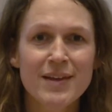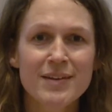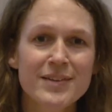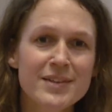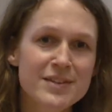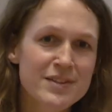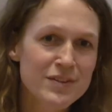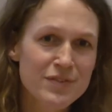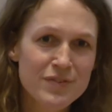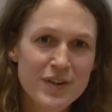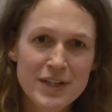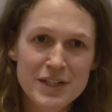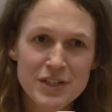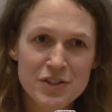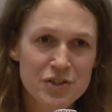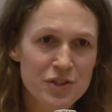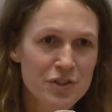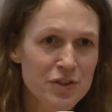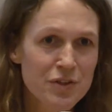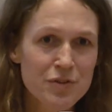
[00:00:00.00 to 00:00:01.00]
this is very
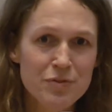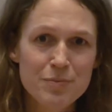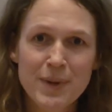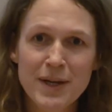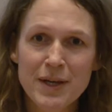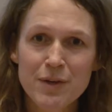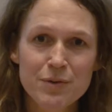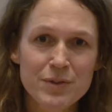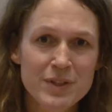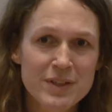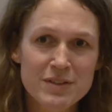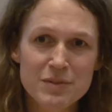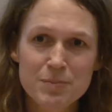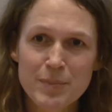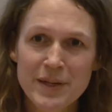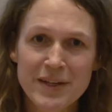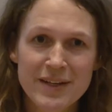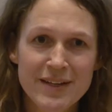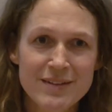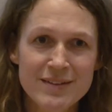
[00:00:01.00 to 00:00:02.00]
true of my own
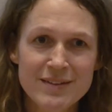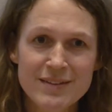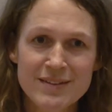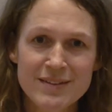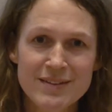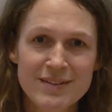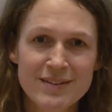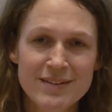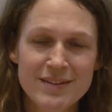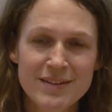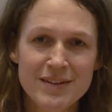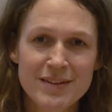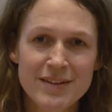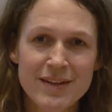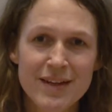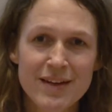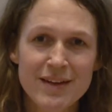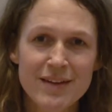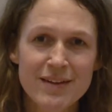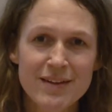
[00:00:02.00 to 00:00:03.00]
experience
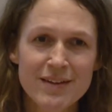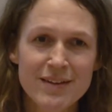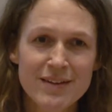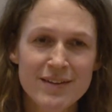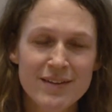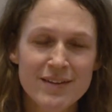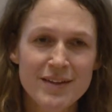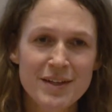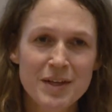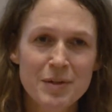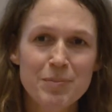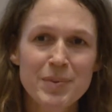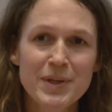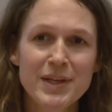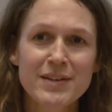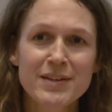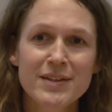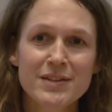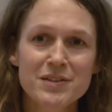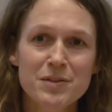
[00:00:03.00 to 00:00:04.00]
in
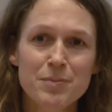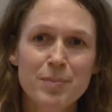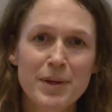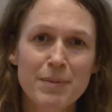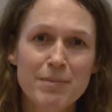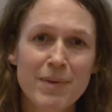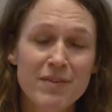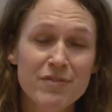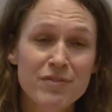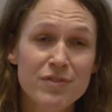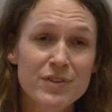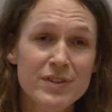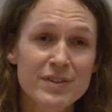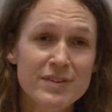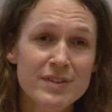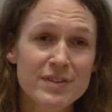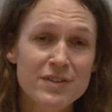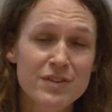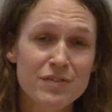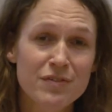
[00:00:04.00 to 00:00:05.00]
beginning to bring
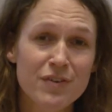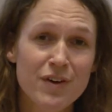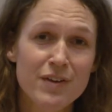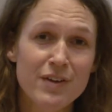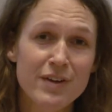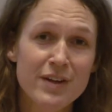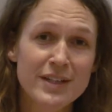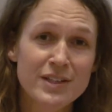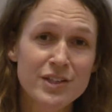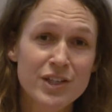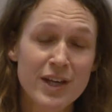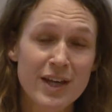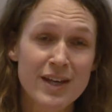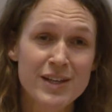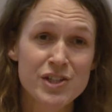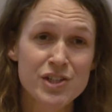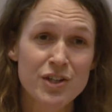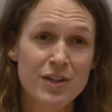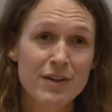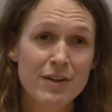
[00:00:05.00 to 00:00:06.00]
mindfulness into further
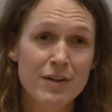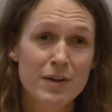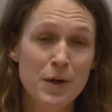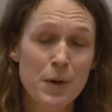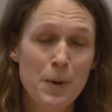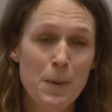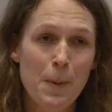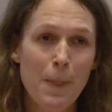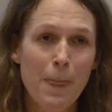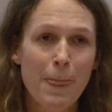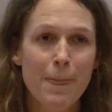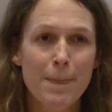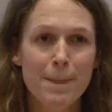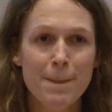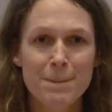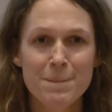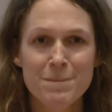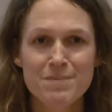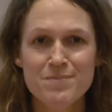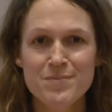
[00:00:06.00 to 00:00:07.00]
education.
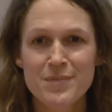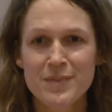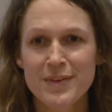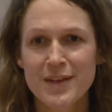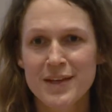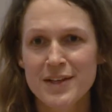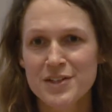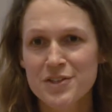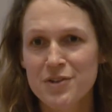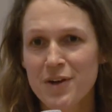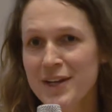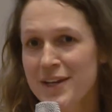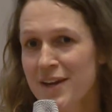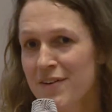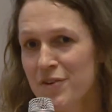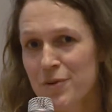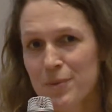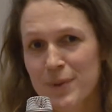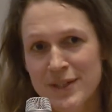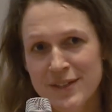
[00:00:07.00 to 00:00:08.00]
So I
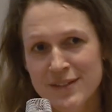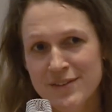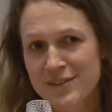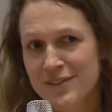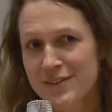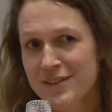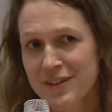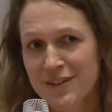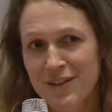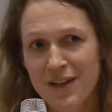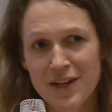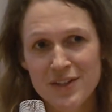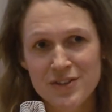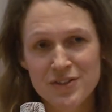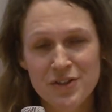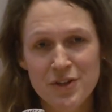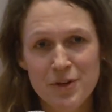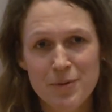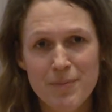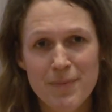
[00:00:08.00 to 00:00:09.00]
never went into the
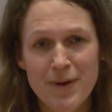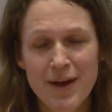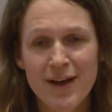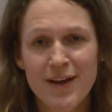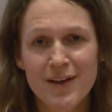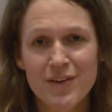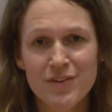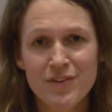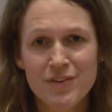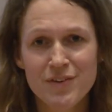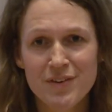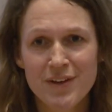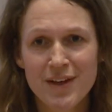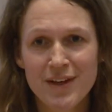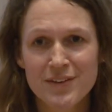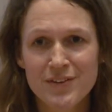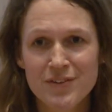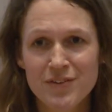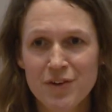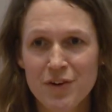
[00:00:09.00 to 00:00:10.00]
classroom and
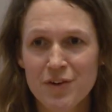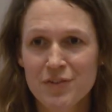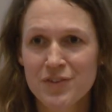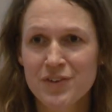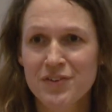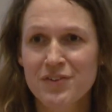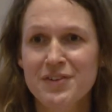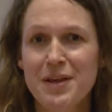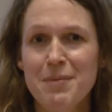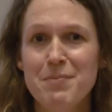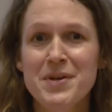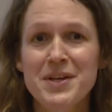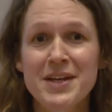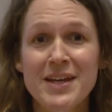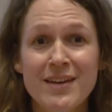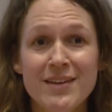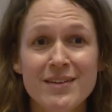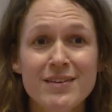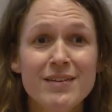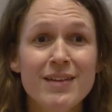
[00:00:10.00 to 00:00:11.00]
sort of
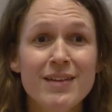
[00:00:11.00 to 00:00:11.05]
disseminated a